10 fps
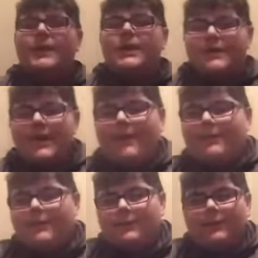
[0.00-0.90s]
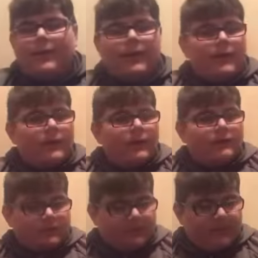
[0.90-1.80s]
yeah, I've
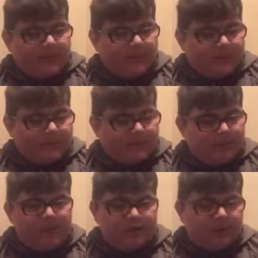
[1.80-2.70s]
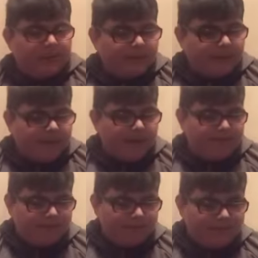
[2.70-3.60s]
just done that shit.
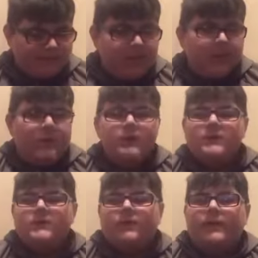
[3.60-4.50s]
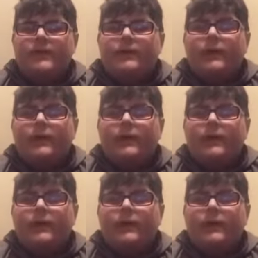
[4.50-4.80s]
Sorry.